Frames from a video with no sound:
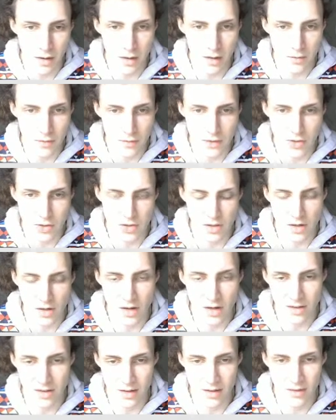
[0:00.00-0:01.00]
features and
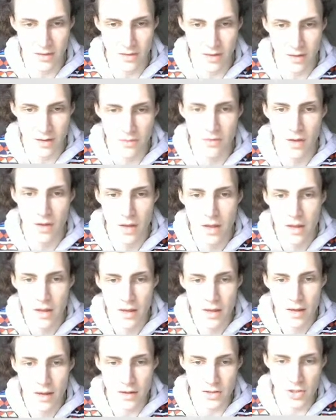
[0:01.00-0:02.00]
content and stuff,
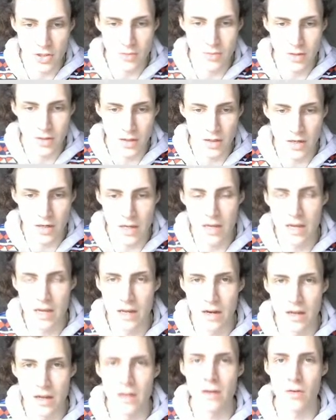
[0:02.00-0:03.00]
I should be good to get
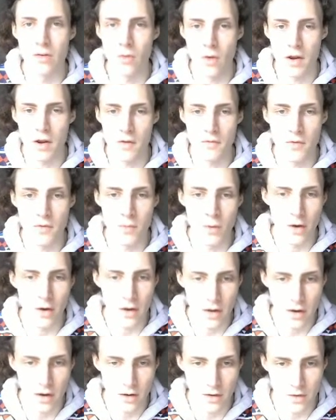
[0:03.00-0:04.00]
in quite a few more
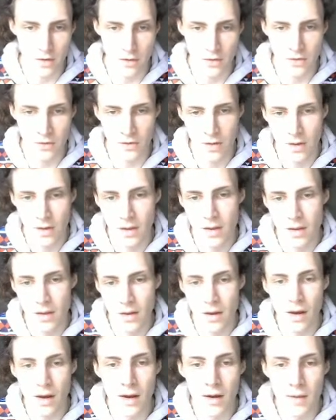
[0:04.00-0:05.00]
characters.
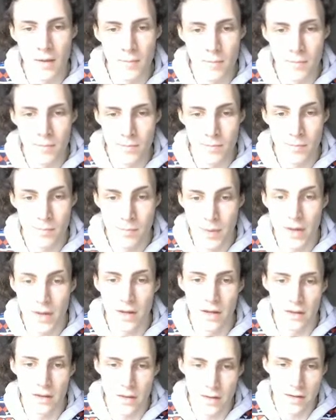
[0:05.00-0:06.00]

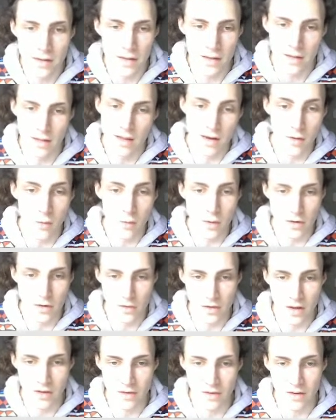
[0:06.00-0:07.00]
But in like a
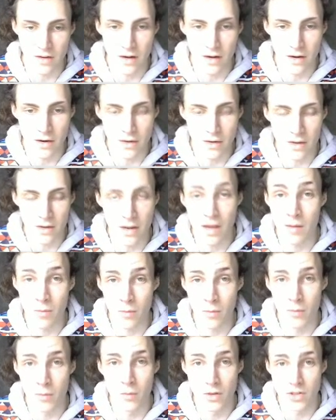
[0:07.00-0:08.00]
worst case scenario, the
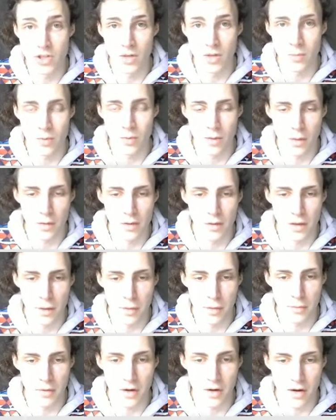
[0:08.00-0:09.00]
game would ship with only
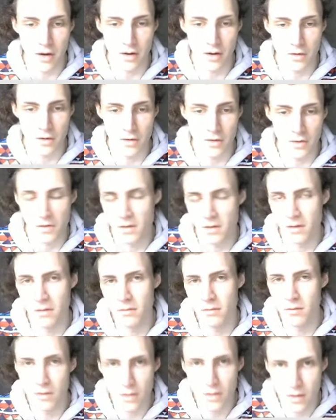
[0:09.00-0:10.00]
3 characters,
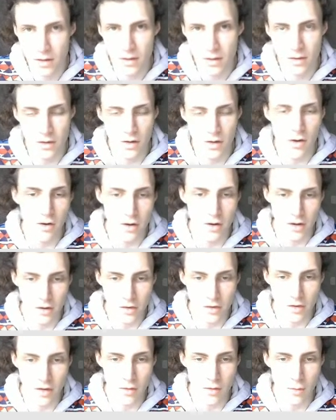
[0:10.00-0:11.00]
and
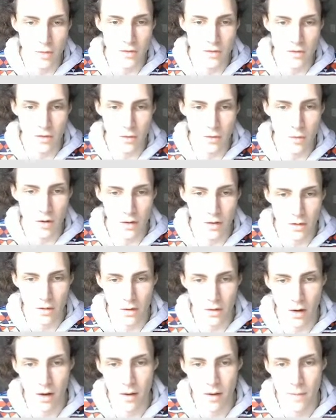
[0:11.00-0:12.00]
honestly, it would still work all
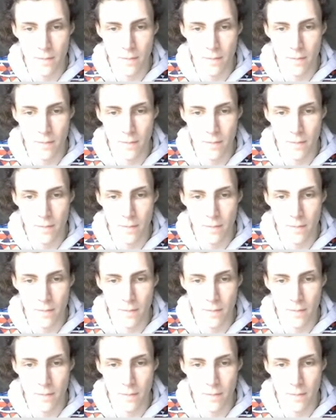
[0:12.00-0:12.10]
right.